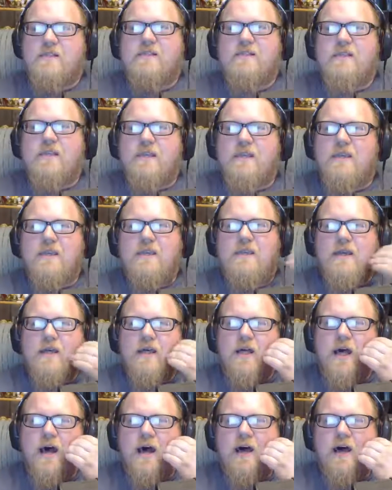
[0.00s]
see.
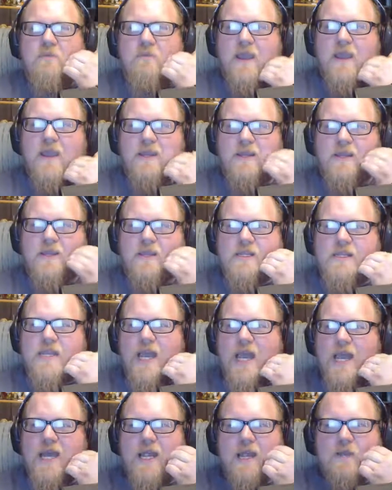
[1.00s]
Amanda in the
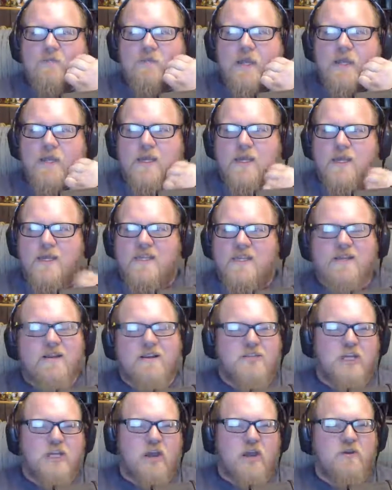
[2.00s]
chat immediately
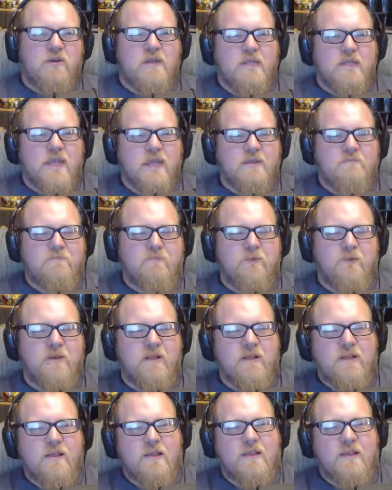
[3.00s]
starts shouting Deadpool.